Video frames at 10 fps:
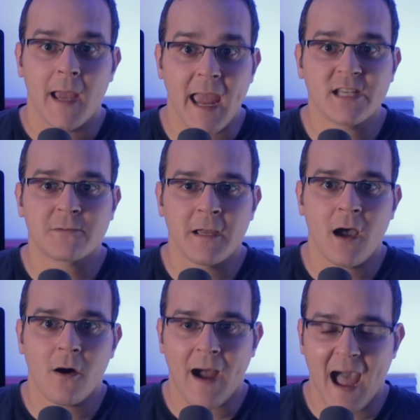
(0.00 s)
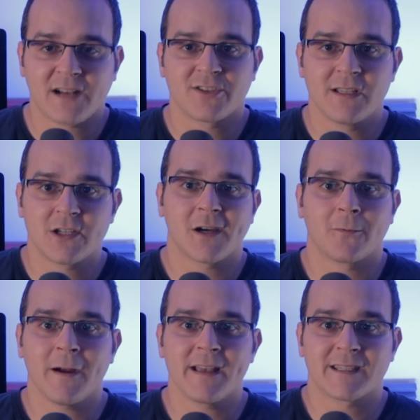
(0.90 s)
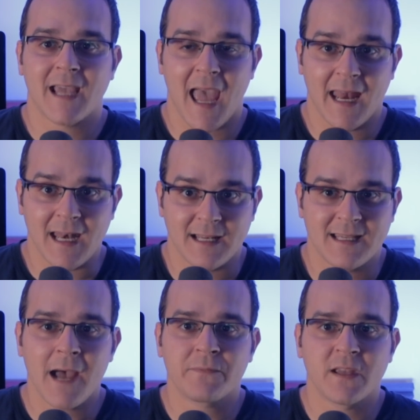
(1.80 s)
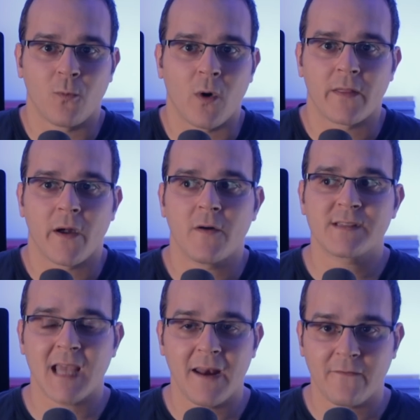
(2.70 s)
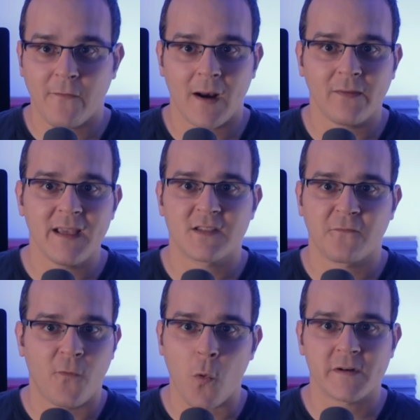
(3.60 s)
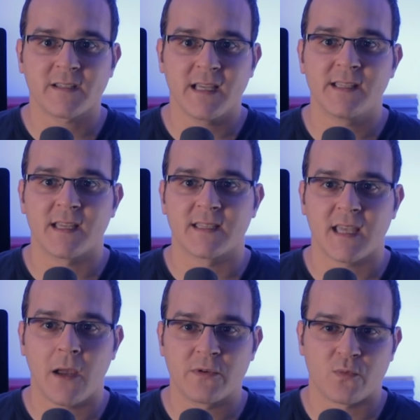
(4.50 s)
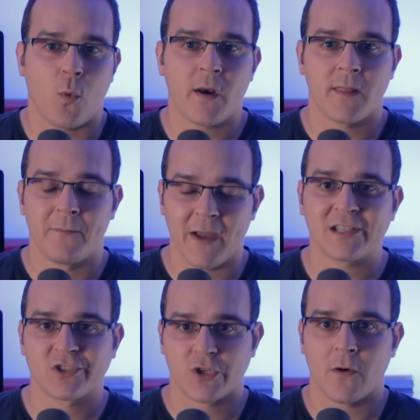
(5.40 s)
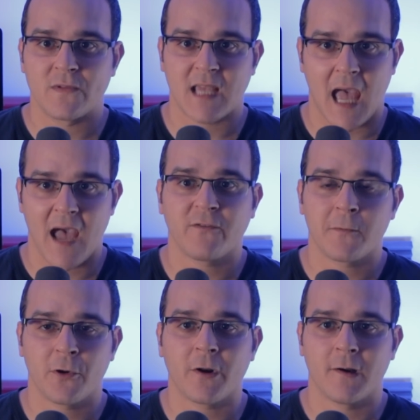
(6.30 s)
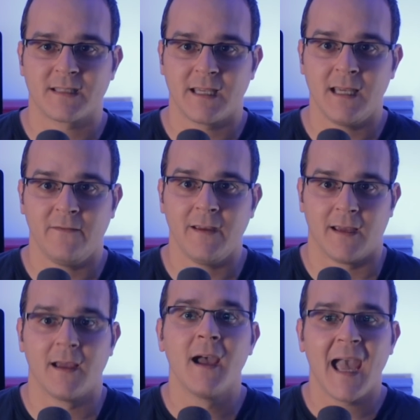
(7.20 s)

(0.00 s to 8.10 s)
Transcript: HBO actually took a risk and adapted one of those, and for at least four seasons, it was one of the best shows ever put on TV.